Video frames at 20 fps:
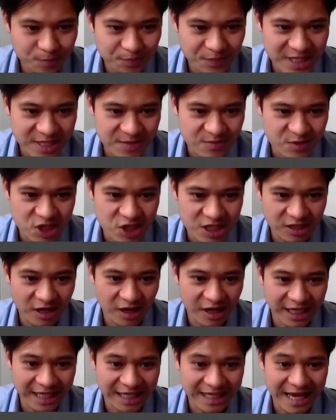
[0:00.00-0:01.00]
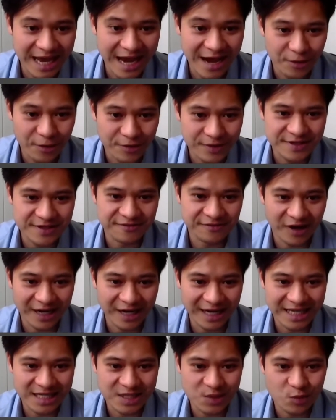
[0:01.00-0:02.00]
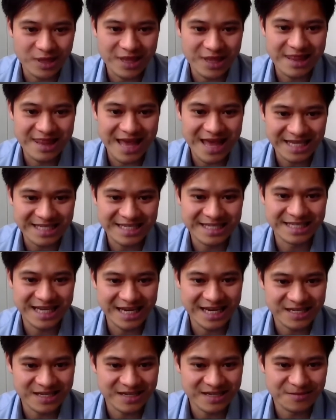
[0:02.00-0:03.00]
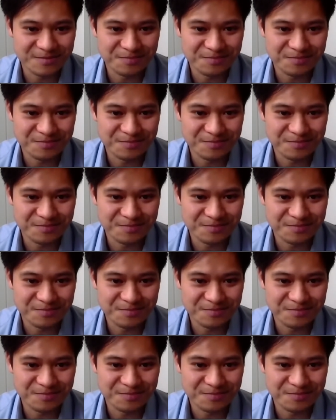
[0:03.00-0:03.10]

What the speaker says: is machine learning in areas of finance with less data,